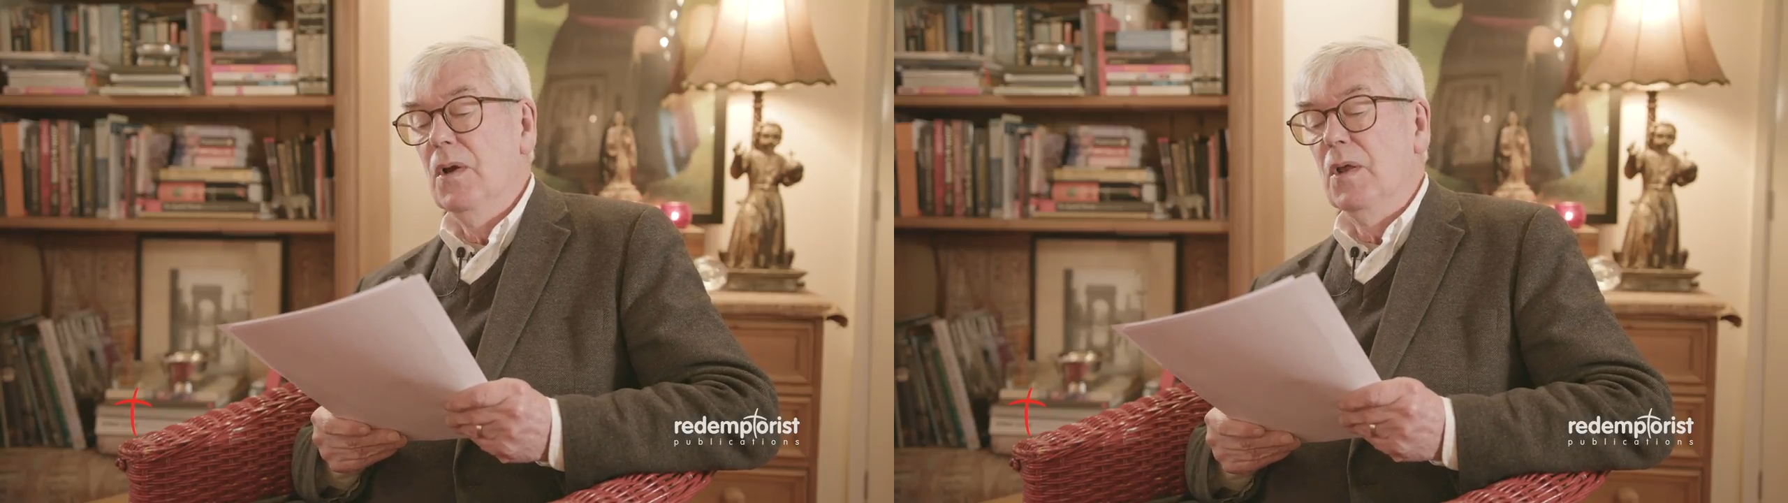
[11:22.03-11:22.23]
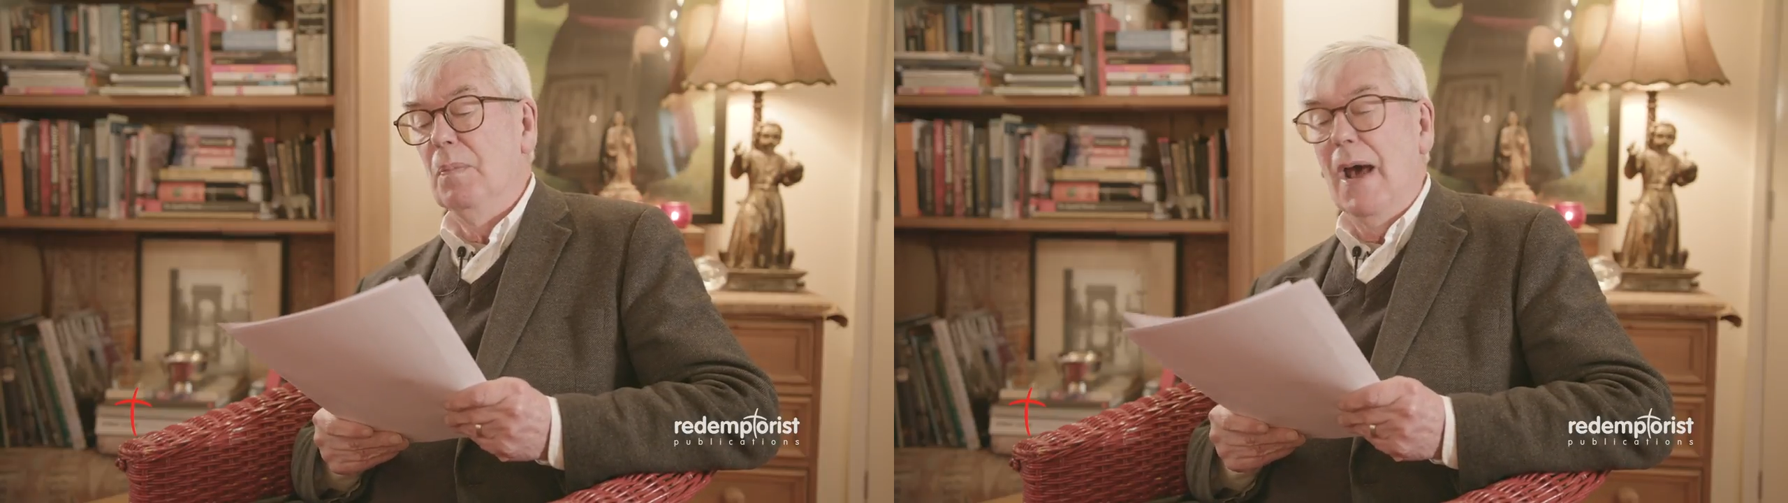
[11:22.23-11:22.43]

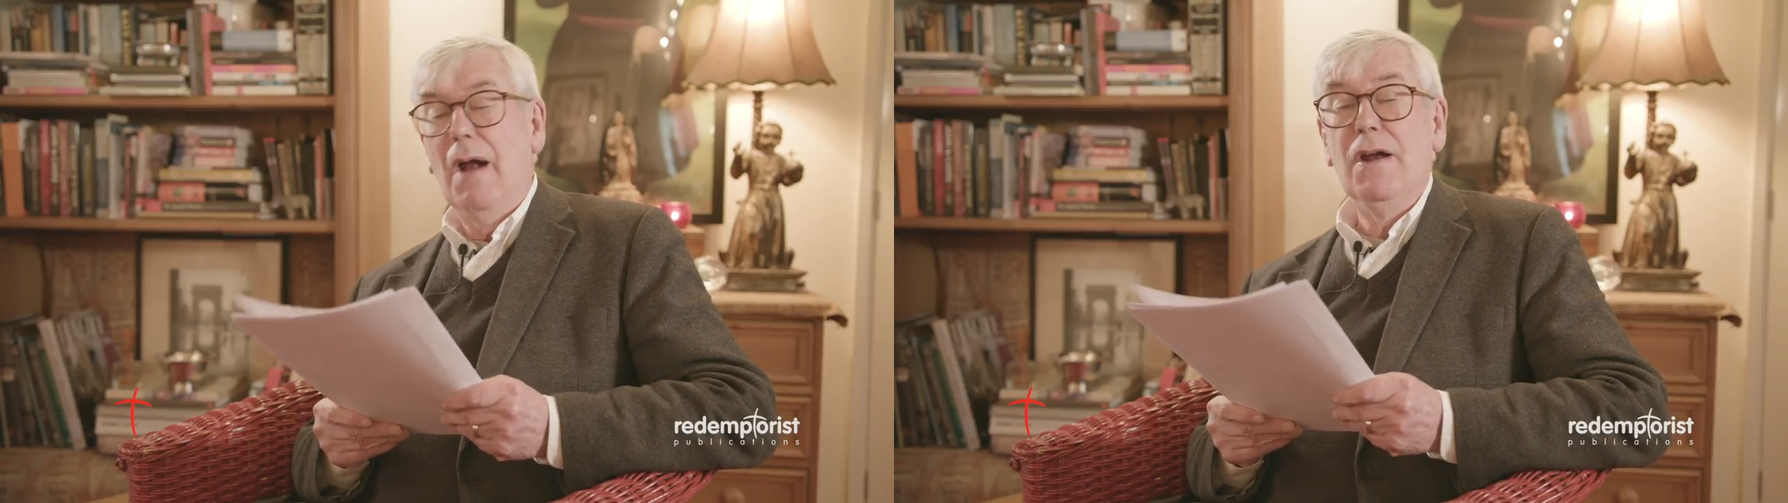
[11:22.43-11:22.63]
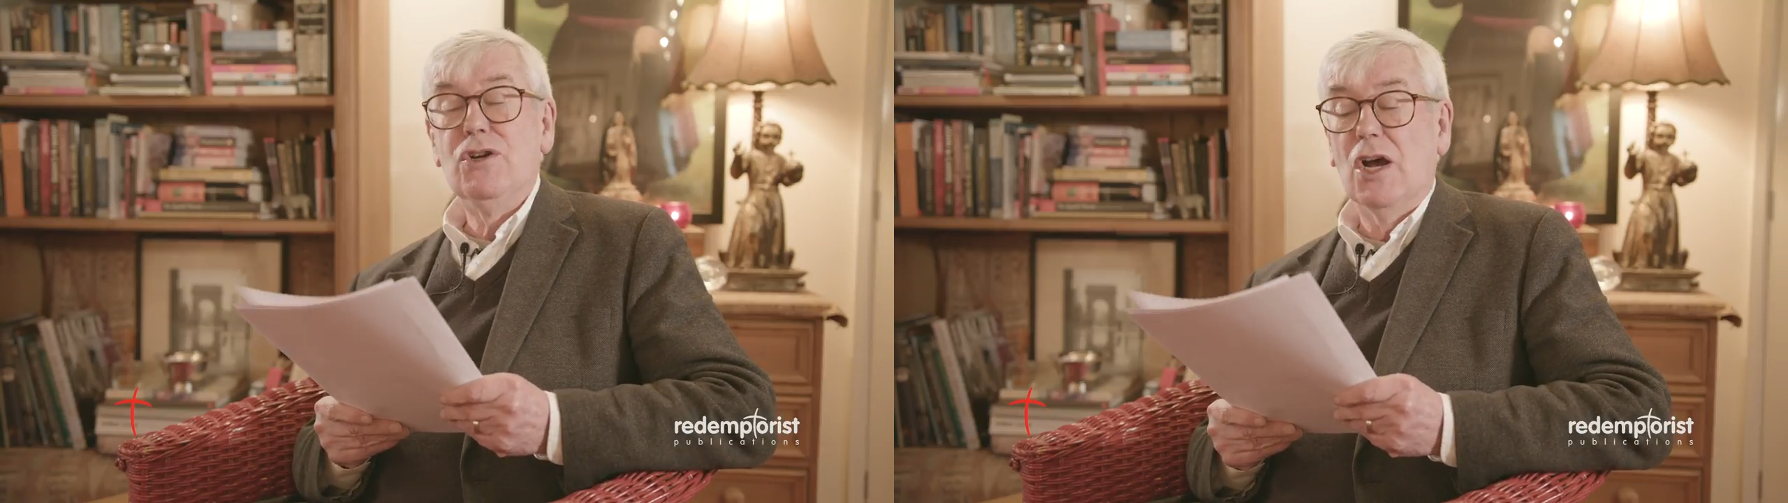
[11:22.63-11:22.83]
The
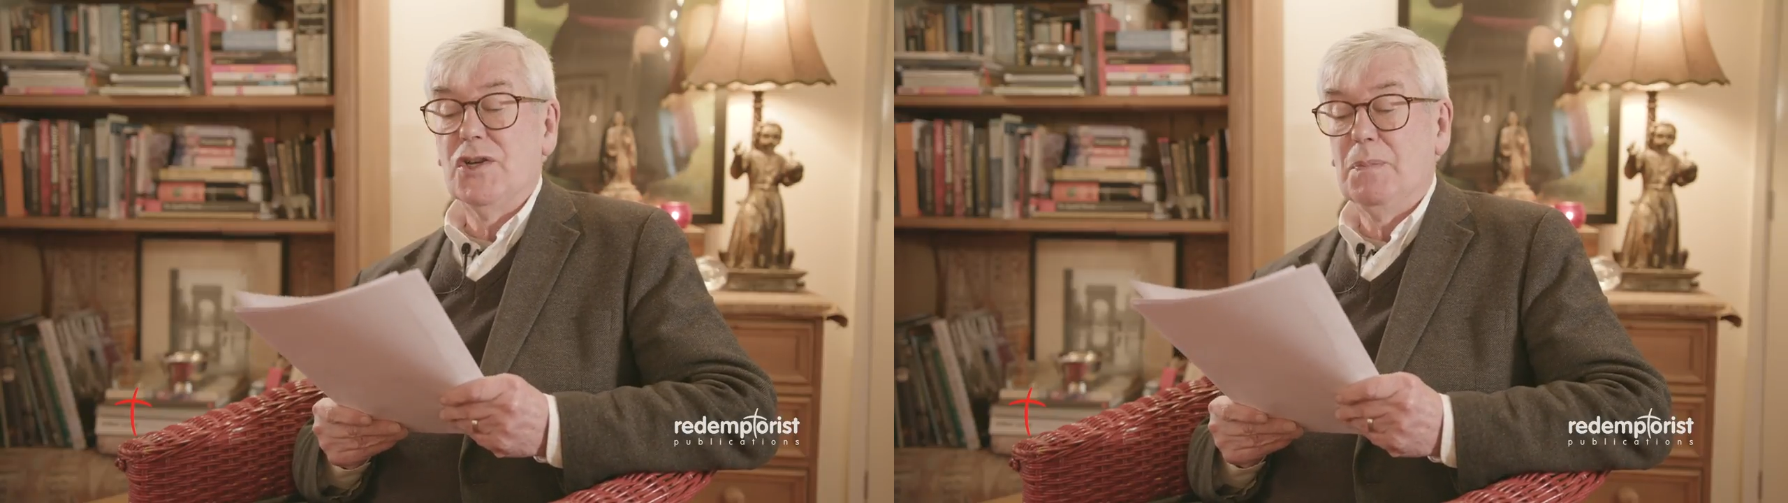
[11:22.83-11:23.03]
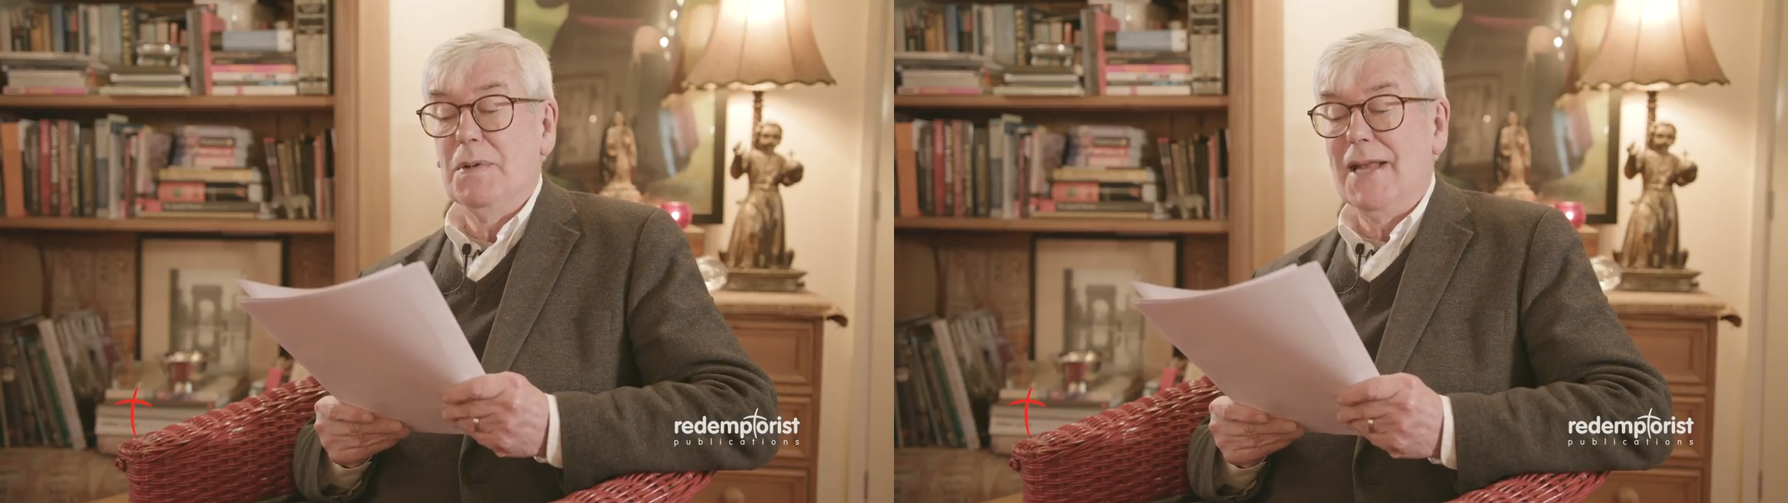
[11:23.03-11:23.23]
Parish
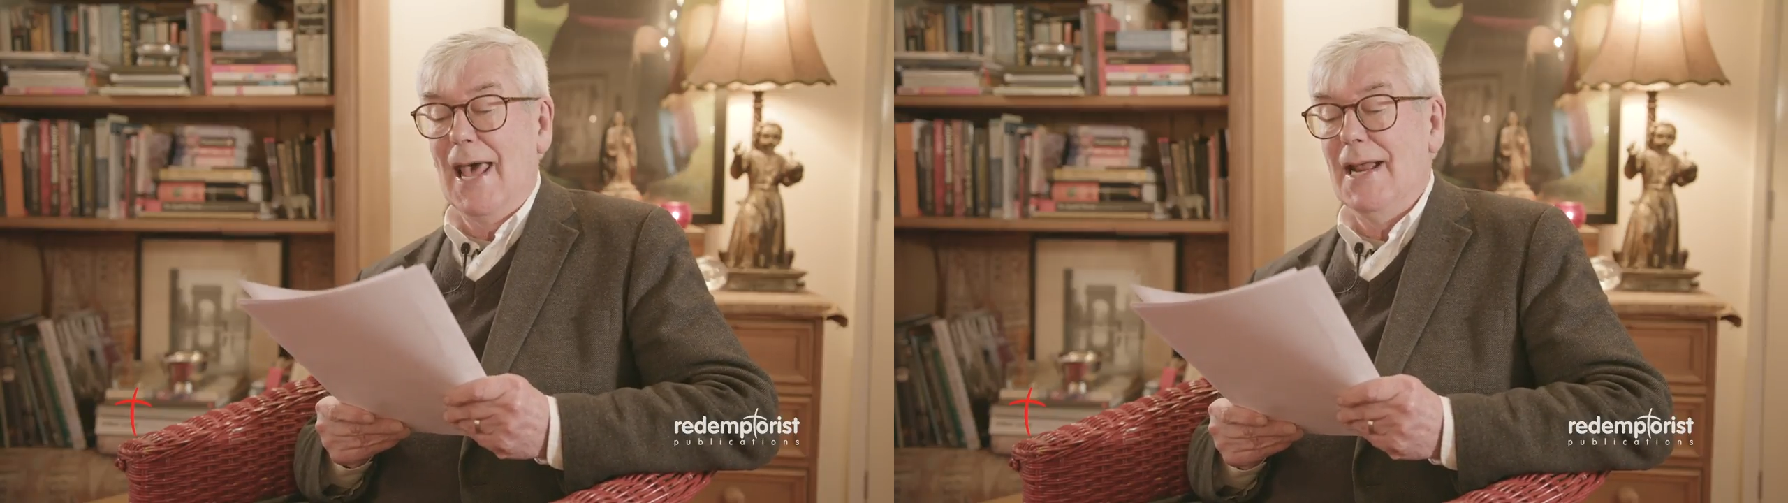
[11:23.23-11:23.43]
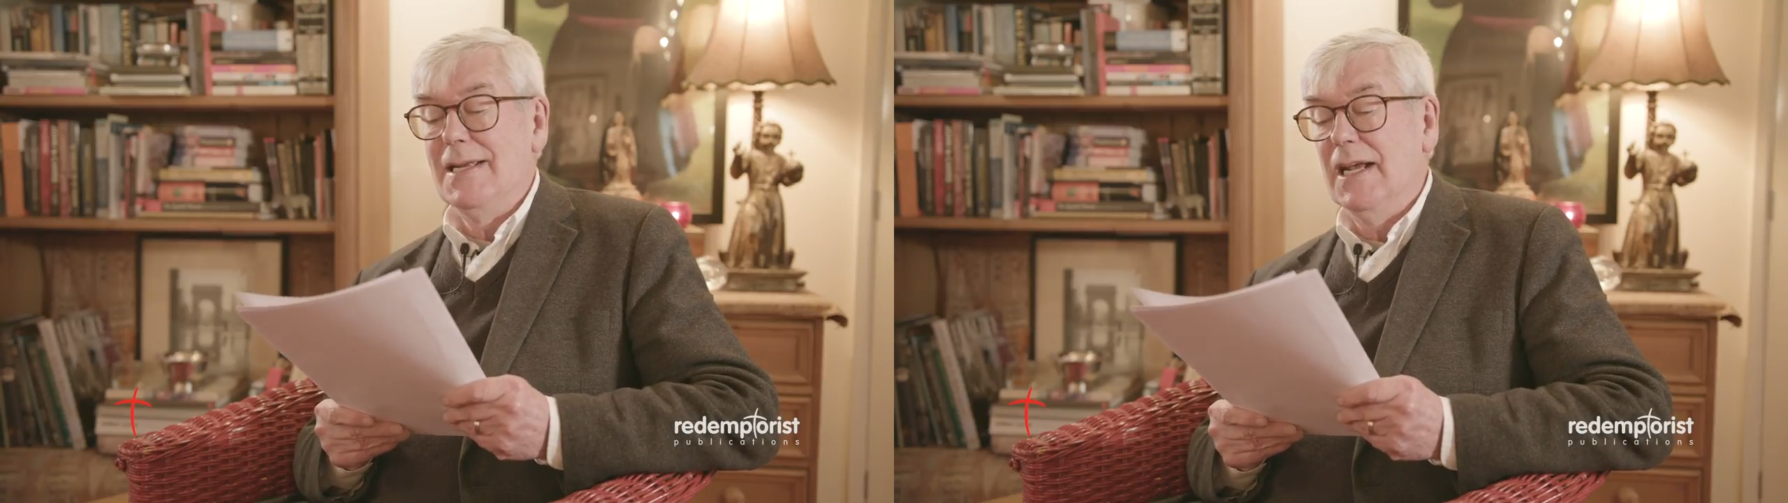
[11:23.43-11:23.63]

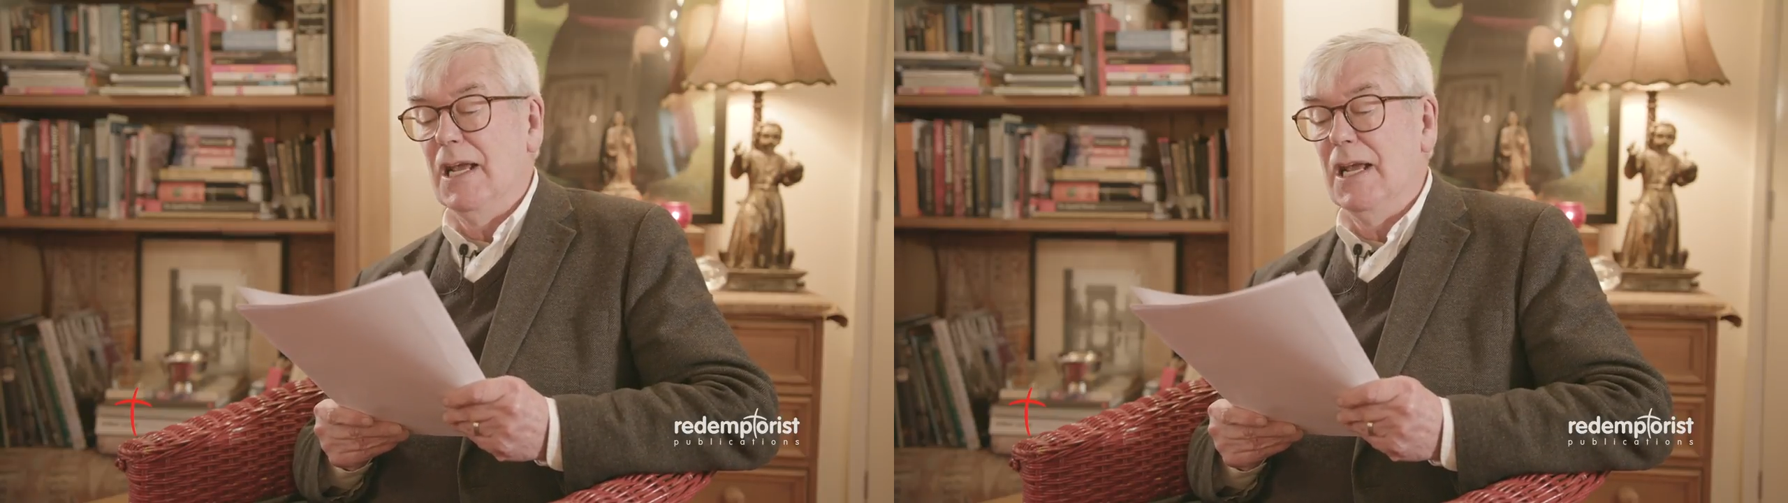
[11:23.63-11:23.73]
Hospitality